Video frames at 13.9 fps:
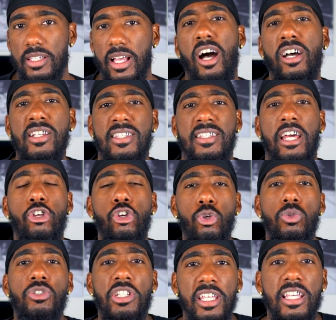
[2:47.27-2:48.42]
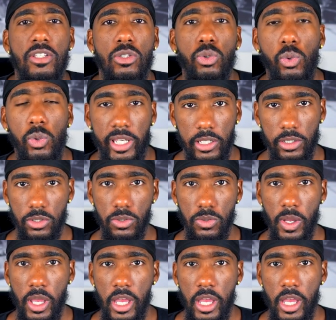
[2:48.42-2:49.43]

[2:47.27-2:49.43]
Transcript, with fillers: I understand who she is talking to.